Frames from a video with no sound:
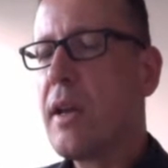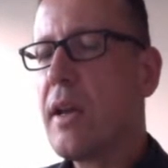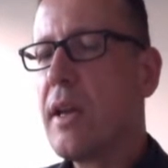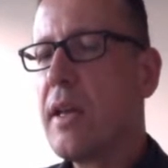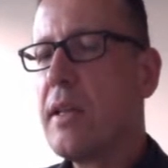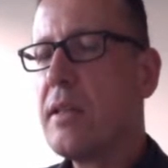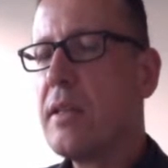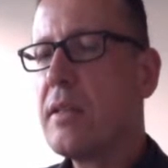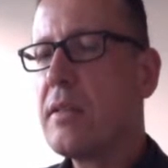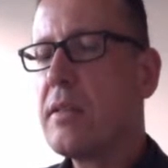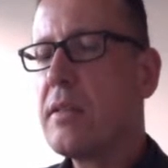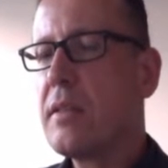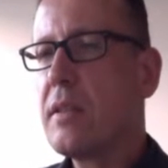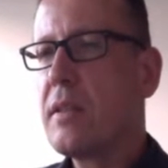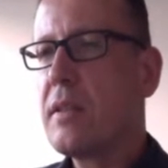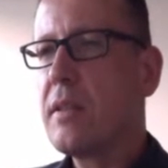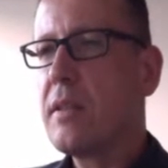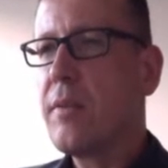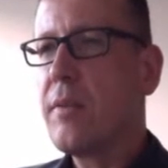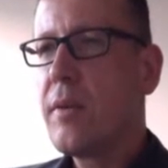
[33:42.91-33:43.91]
and
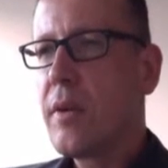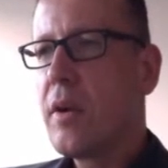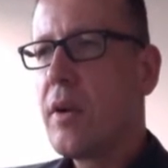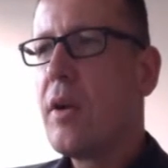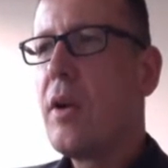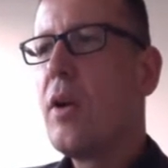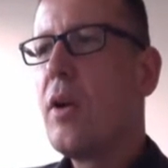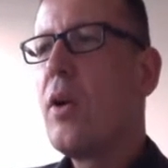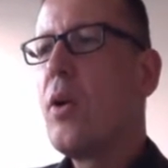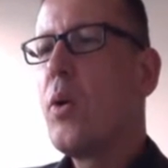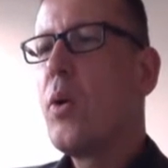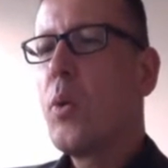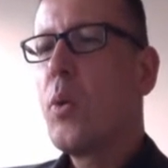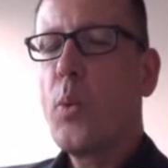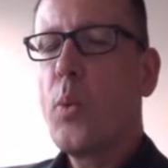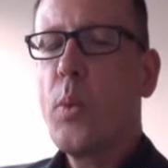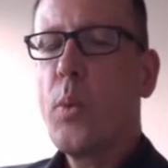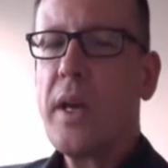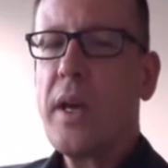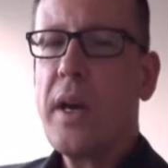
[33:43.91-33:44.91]

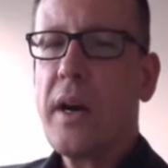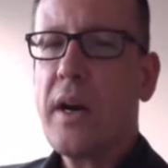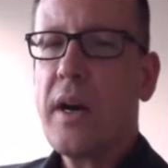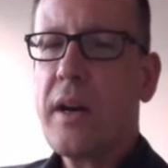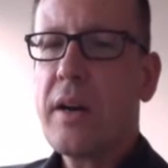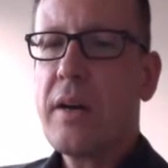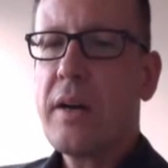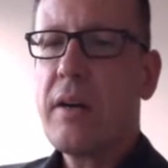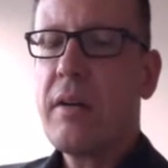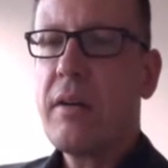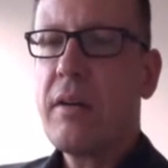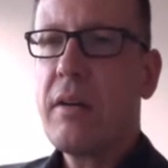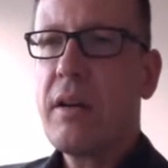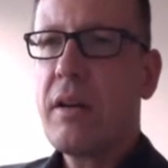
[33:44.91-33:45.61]
we are